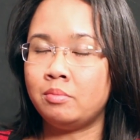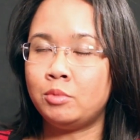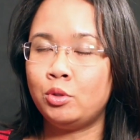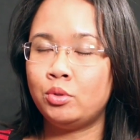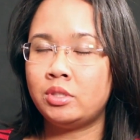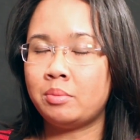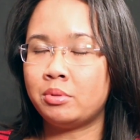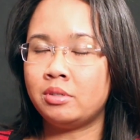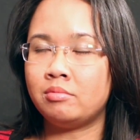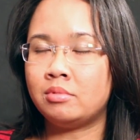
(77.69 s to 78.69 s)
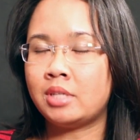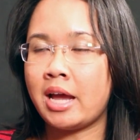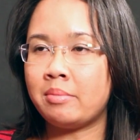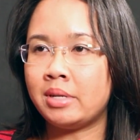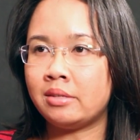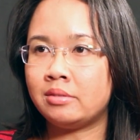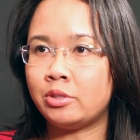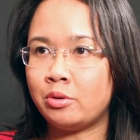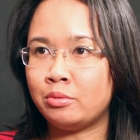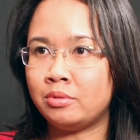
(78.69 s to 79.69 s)
two separate time
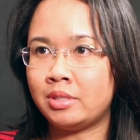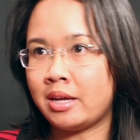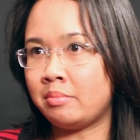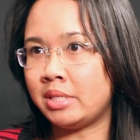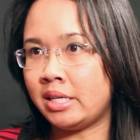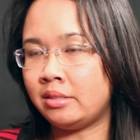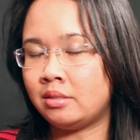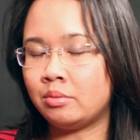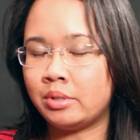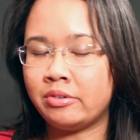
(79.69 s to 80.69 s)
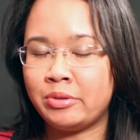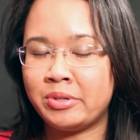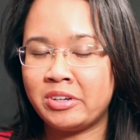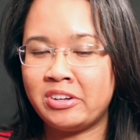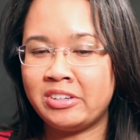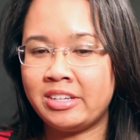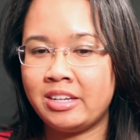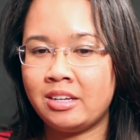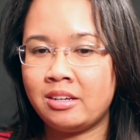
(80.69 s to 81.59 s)
zones, time dates, whatever you want to call it,